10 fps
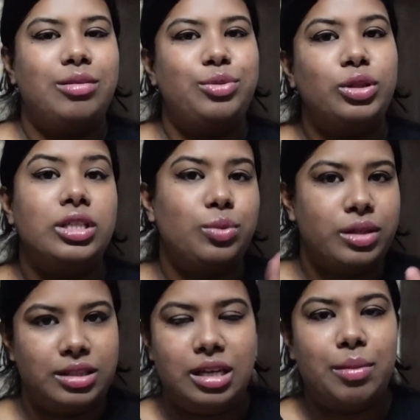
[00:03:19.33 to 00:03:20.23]
So this
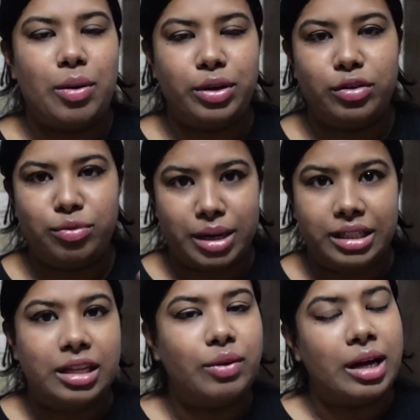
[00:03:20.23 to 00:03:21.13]
was the amount of money
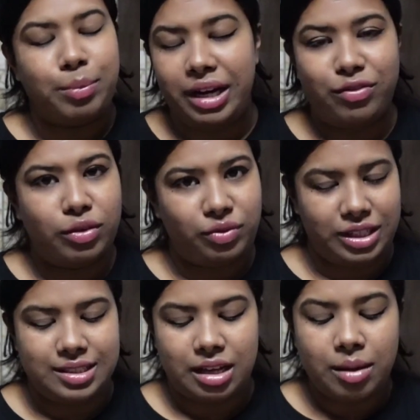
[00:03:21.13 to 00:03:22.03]
that I paid for
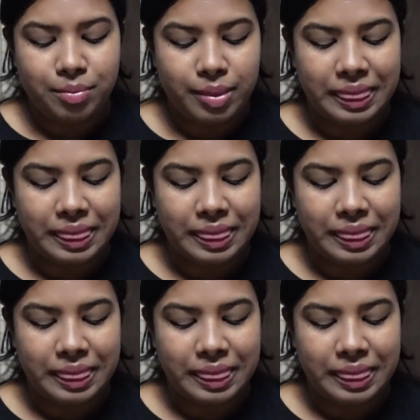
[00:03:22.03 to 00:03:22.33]
visa.